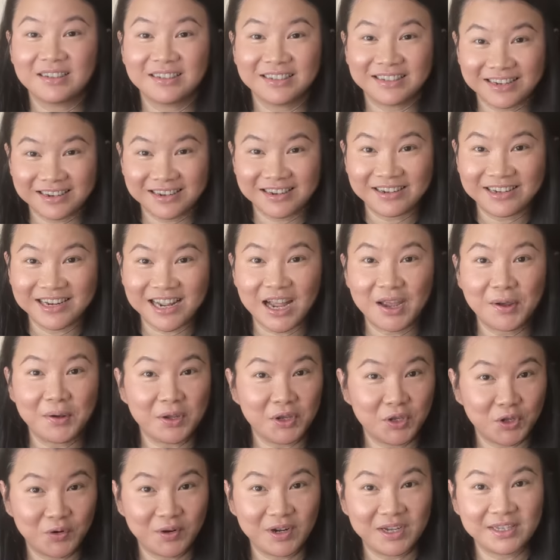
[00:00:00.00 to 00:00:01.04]
Standard Time in
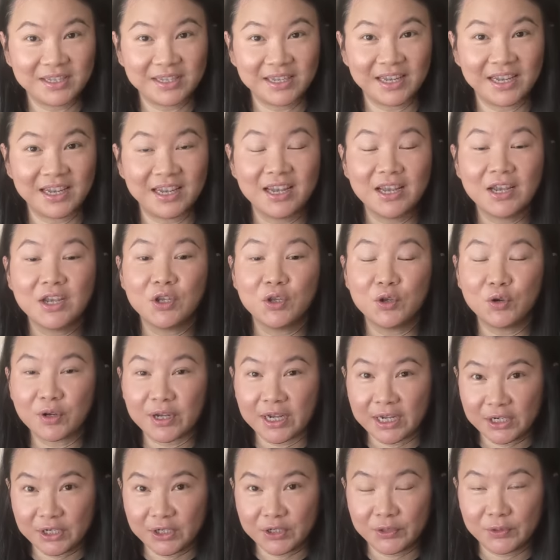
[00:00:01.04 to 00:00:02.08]
USA. You
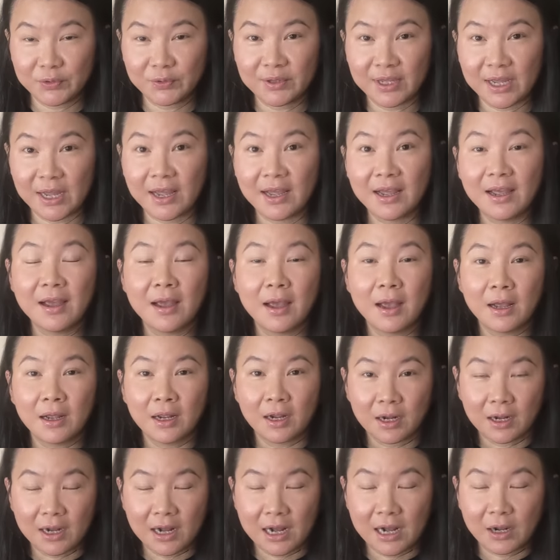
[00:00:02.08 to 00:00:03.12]
can do that
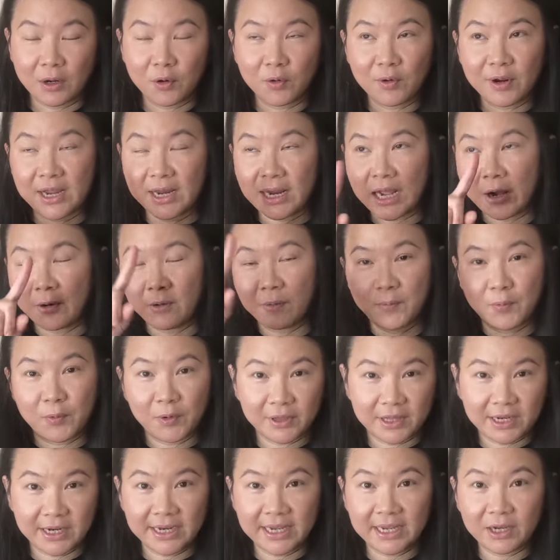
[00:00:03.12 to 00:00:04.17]
uh, go and I'll put
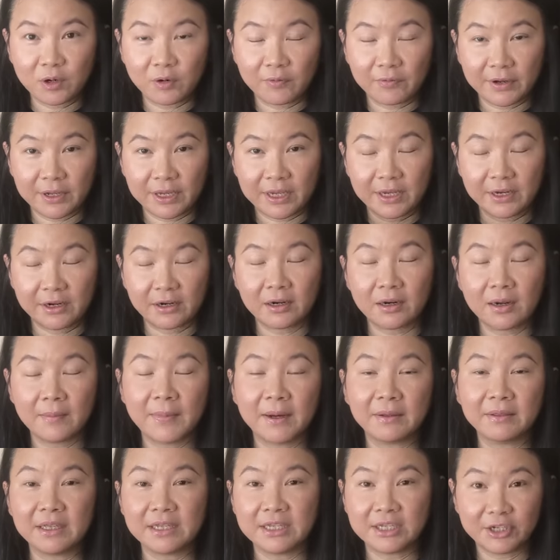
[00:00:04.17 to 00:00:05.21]
the link over here
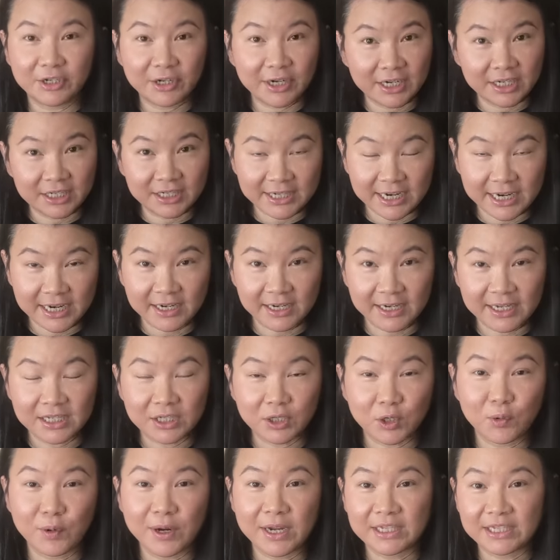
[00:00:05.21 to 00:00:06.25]
about the year-end checklist.
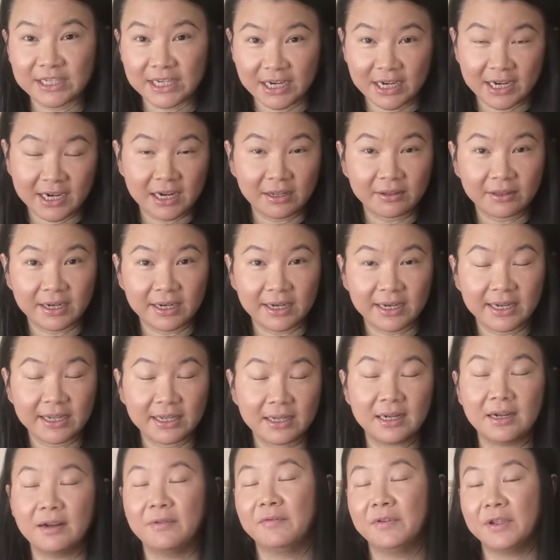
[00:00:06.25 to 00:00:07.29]
Go and check it out, the
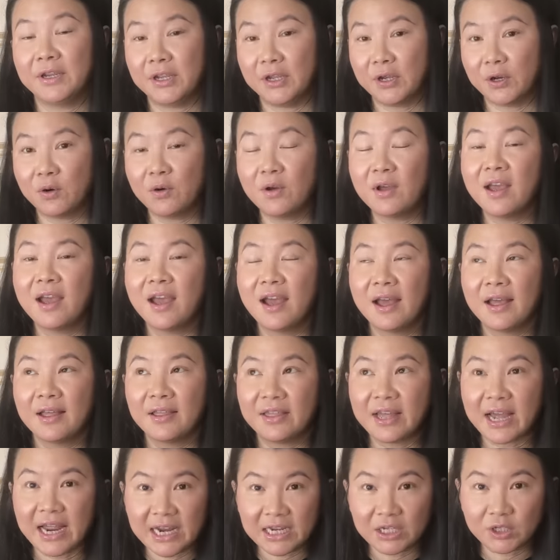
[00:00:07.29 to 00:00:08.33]
uh, video.
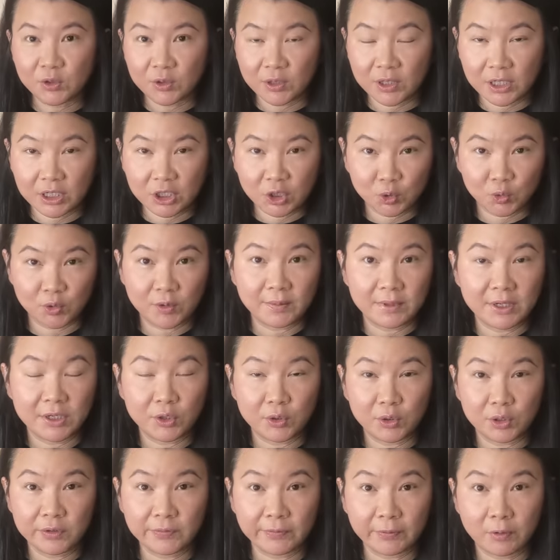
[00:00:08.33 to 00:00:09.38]
That is extremely
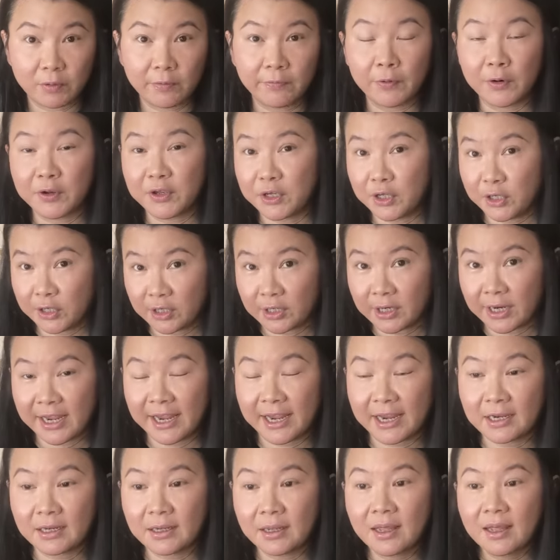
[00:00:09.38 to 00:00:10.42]
useful for
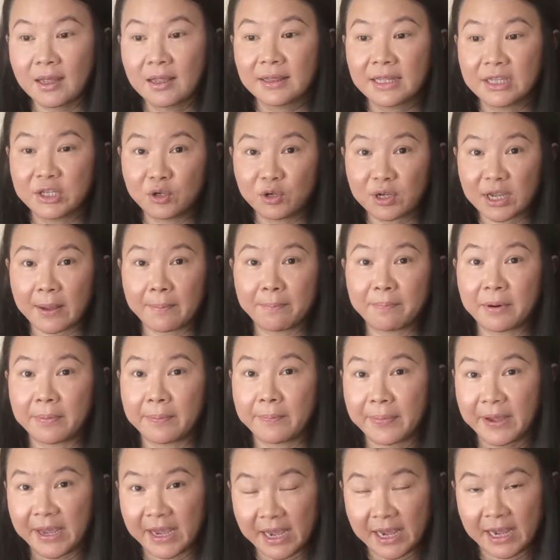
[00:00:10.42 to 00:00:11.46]
year-end that you can
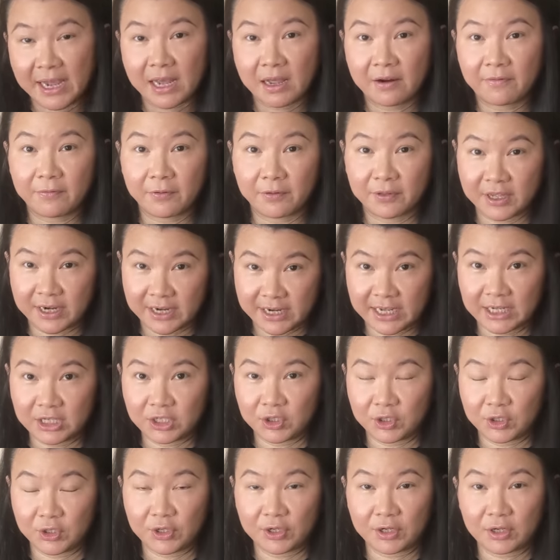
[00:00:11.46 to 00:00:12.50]
prepare ahead for the
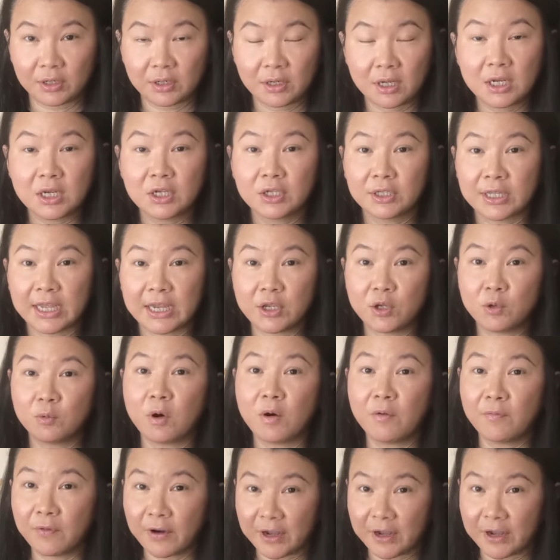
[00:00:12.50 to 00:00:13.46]
next year Then you won't